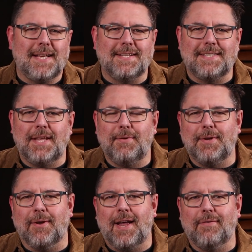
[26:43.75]
Head to
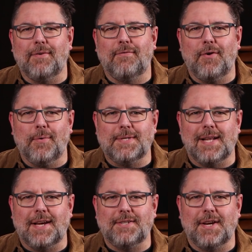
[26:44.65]

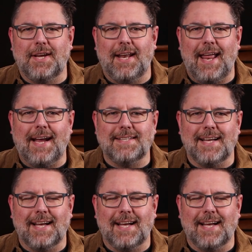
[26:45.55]
c3.life/connect